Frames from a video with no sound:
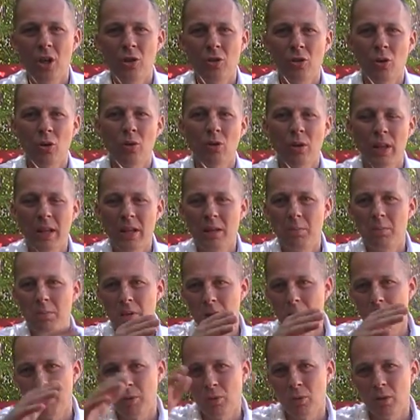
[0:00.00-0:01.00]
not letting
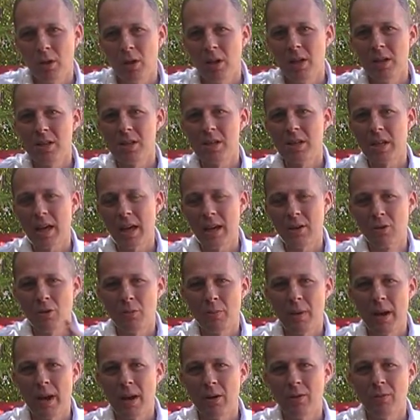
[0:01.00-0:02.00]
people scatter
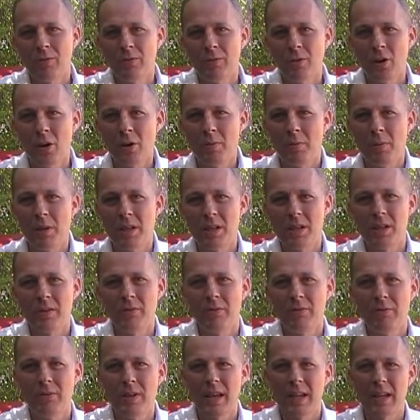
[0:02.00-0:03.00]
about and find bits of
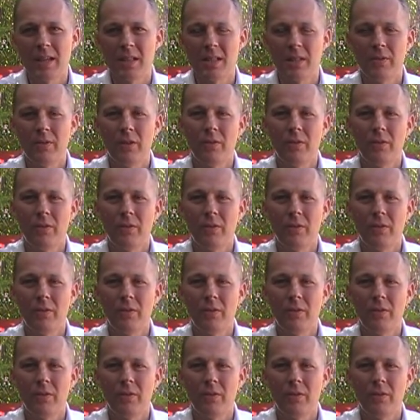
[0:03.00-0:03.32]
negative